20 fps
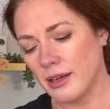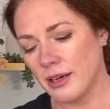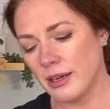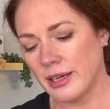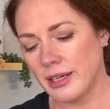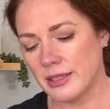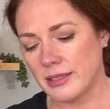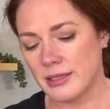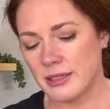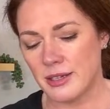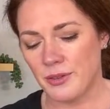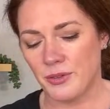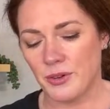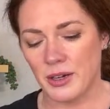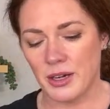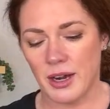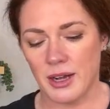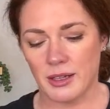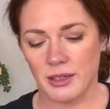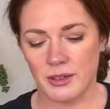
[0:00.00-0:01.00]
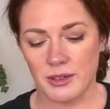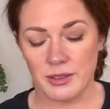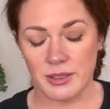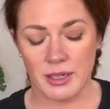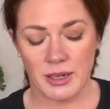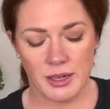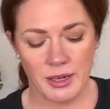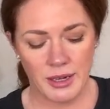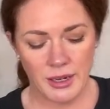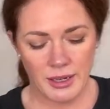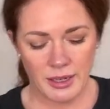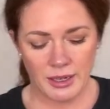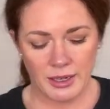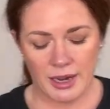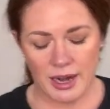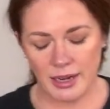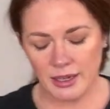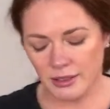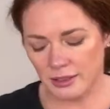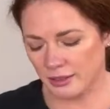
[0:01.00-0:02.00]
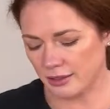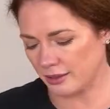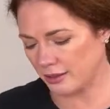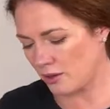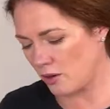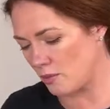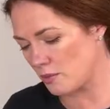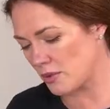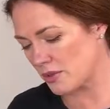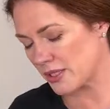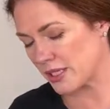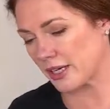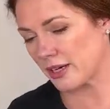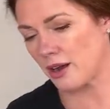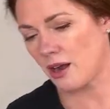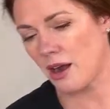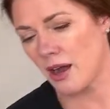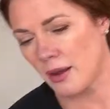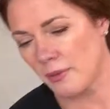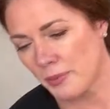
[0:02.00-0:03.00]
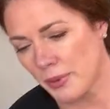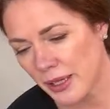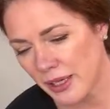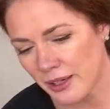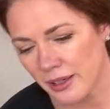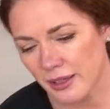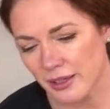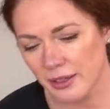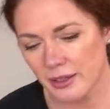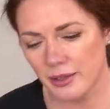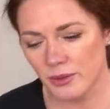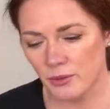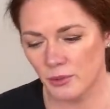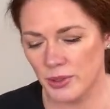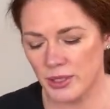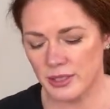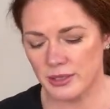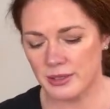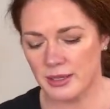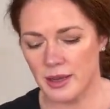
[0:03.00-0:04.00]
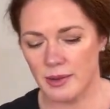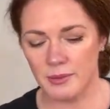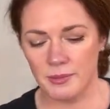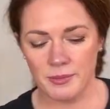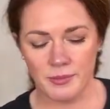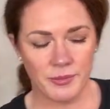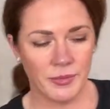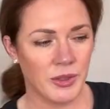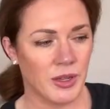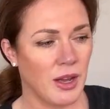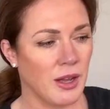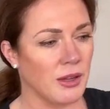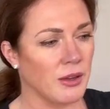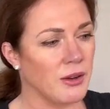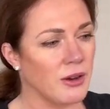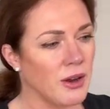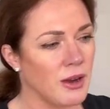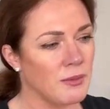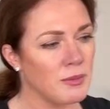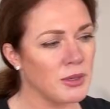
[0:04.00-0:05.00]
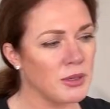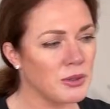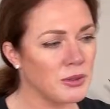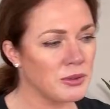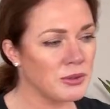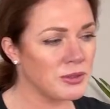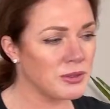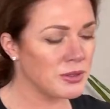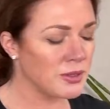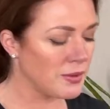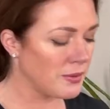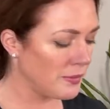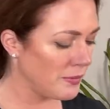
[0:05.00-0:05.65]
against different colors, it kind of looks almost like a hot pink with some color combos.